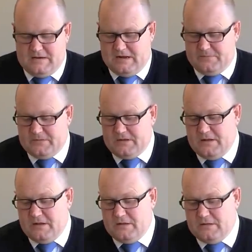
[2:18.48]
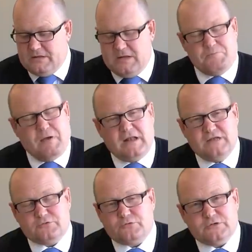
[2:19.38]
Now, the
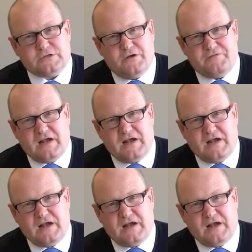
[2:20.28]
impellers are also